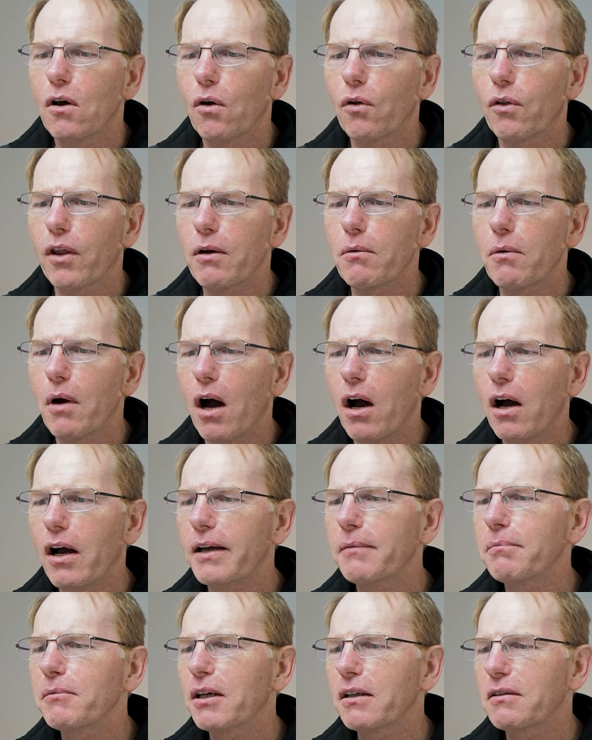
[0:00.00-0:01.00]
although
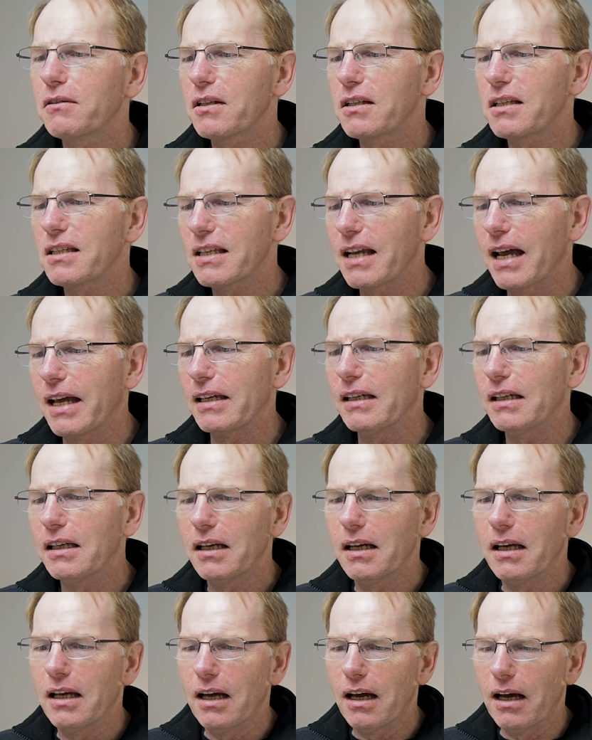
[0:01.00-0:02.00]
I'm going to say
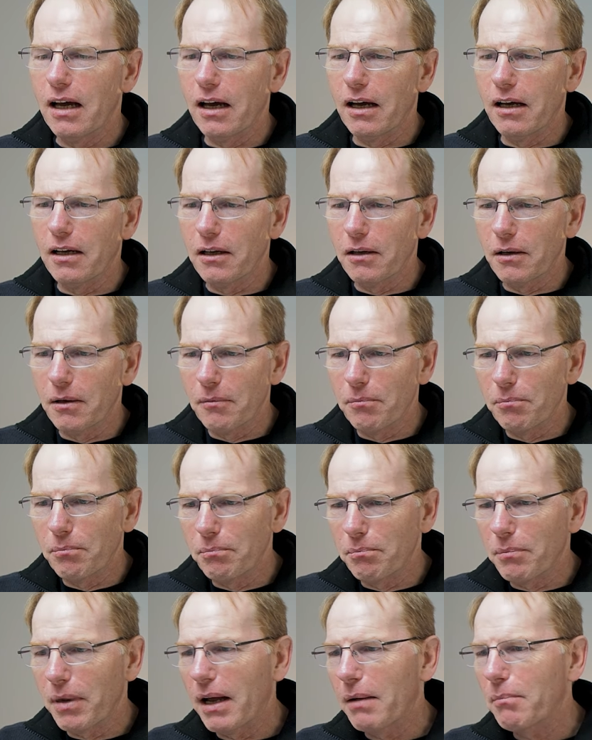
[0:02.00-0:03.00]

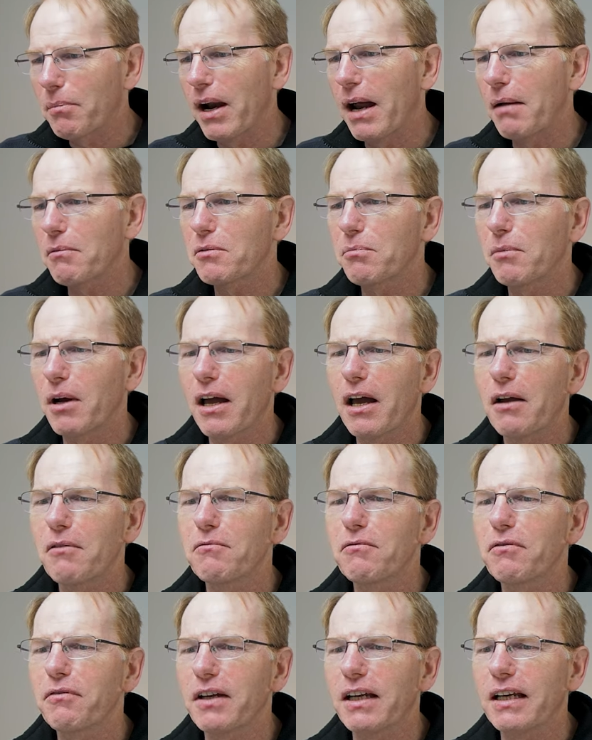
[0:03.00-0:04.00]
perhaps my
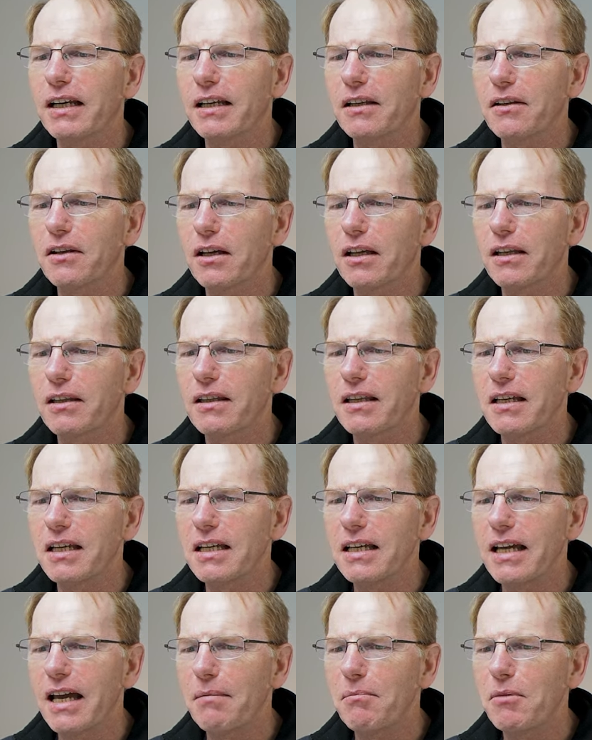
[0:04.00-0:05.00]
own feeling that
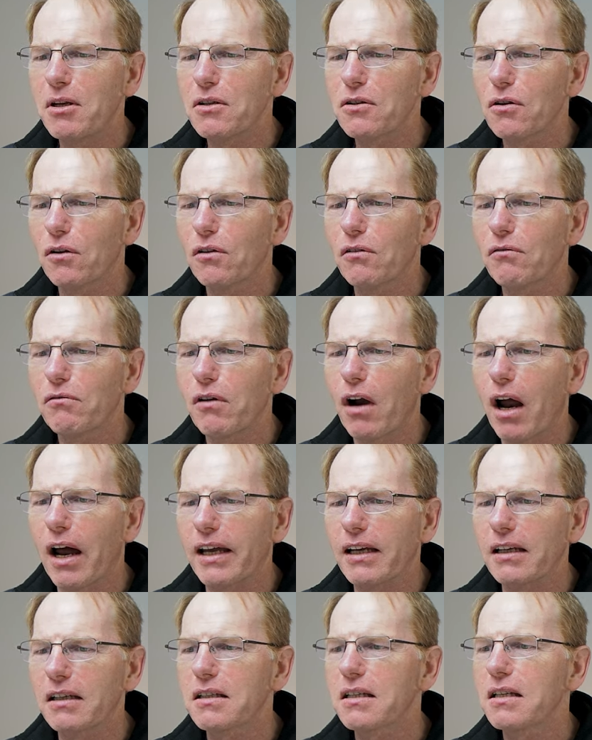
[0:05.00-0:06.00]
the image on the
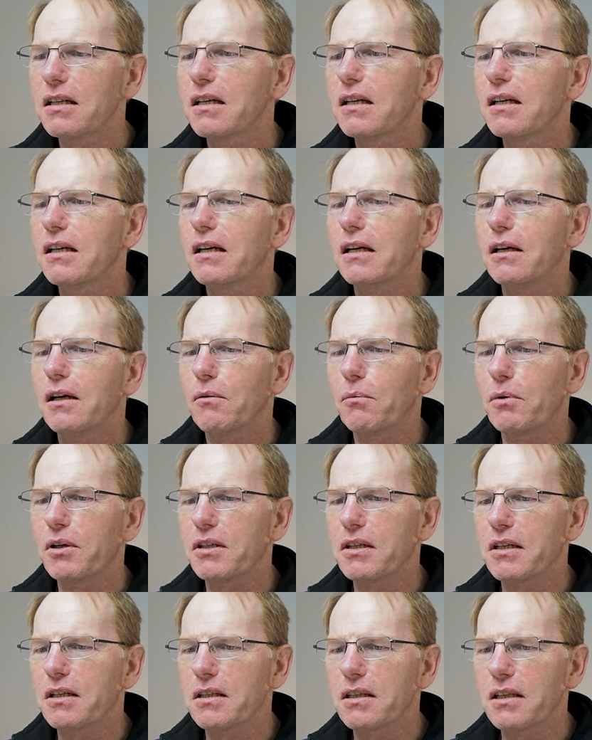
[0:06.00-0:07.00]
right,
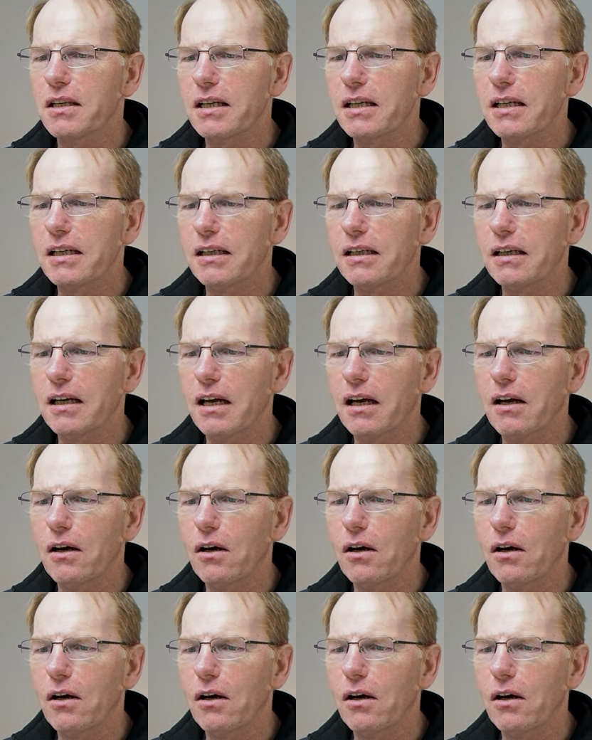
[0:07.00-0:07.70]
which is the